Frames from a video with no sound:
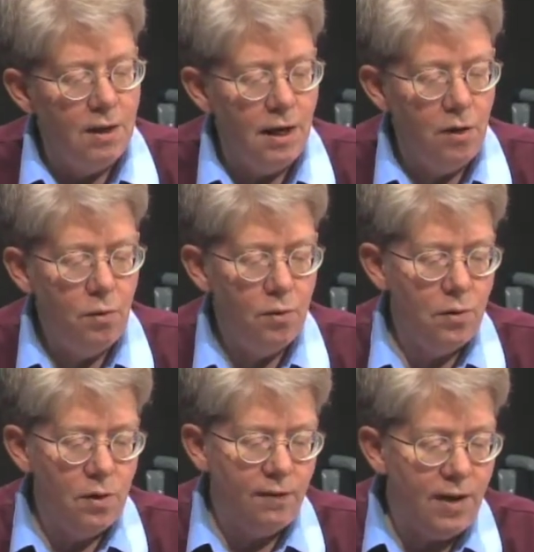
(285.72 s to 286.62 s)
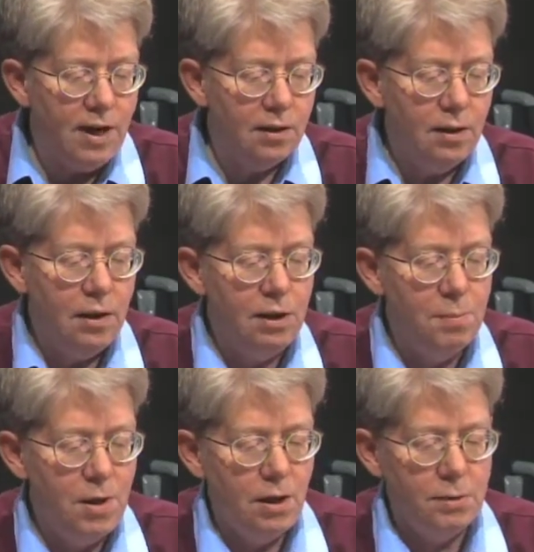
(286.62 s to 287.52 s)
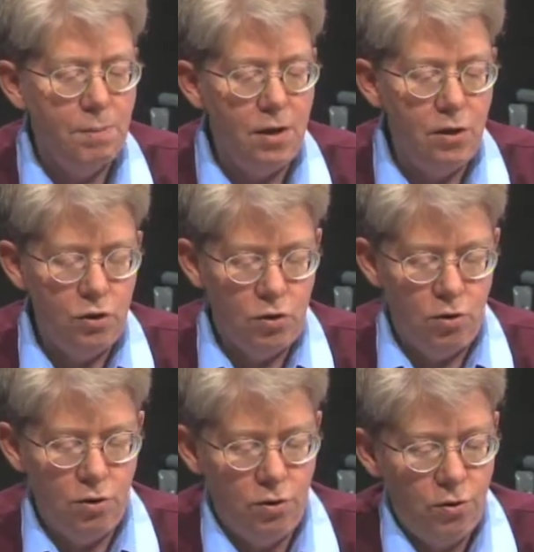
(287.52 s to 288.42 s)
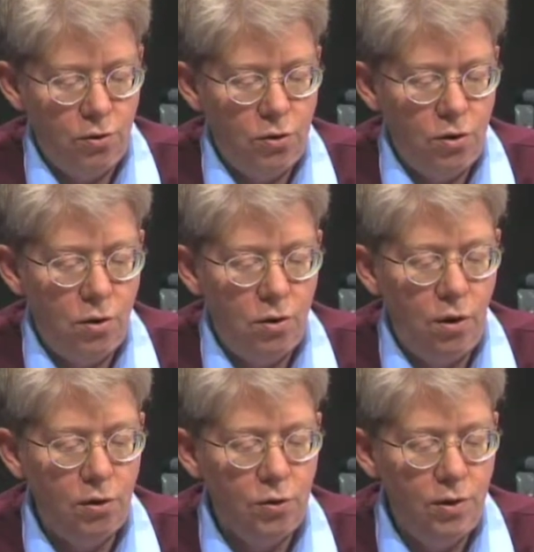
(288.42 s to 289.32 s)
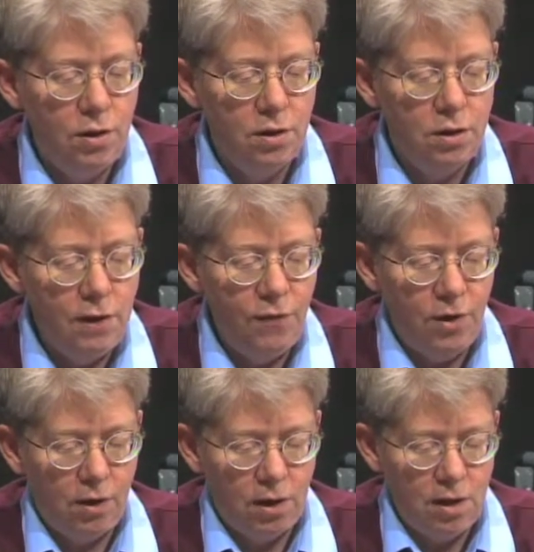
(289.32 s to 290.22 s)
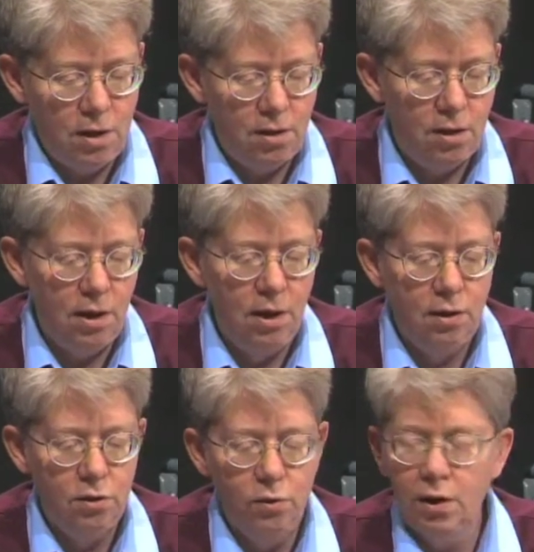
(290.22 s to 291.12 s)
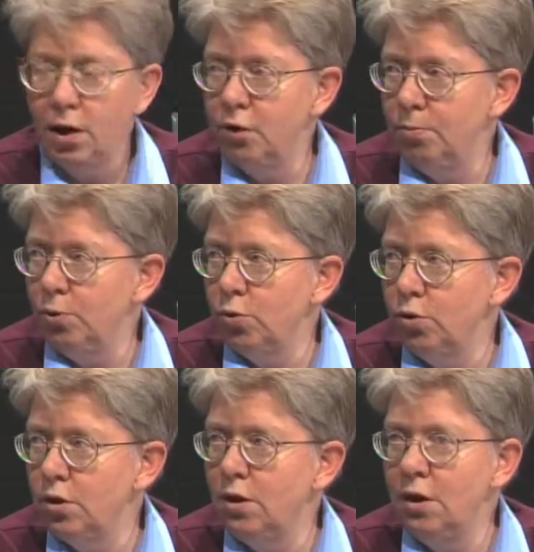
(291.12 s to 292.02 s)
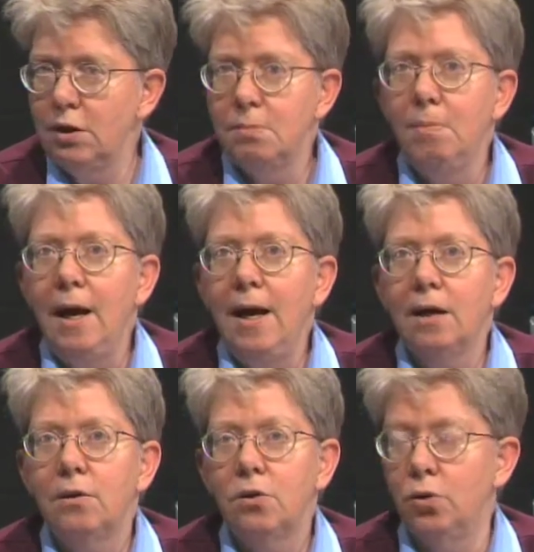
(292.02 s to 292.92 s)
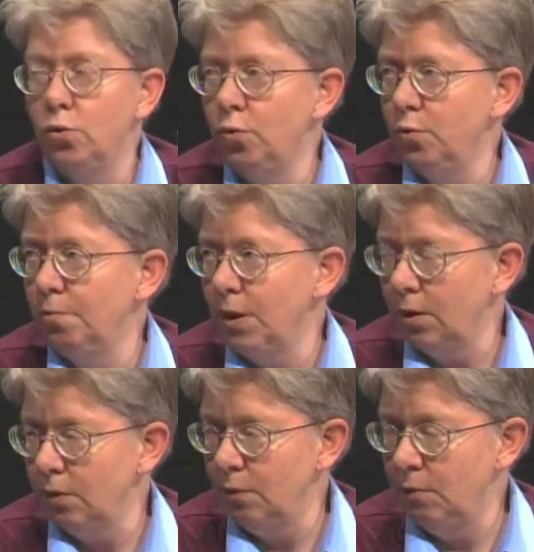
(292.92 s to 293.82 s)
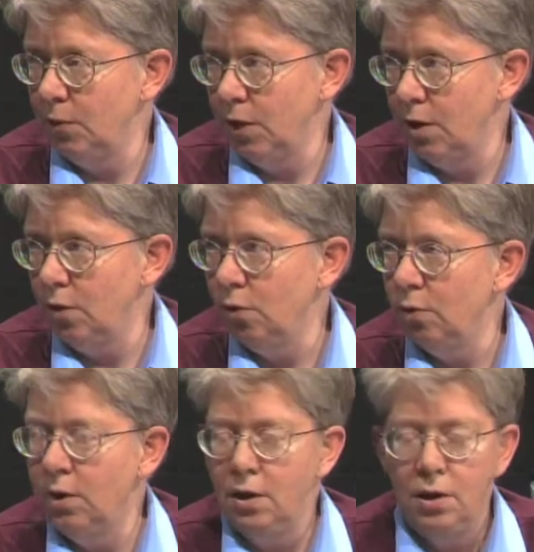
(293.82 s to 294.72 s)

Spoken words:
Now, the fact that independent expenditures are treated differently than direct contributions dates back to Buckley v. Valeo.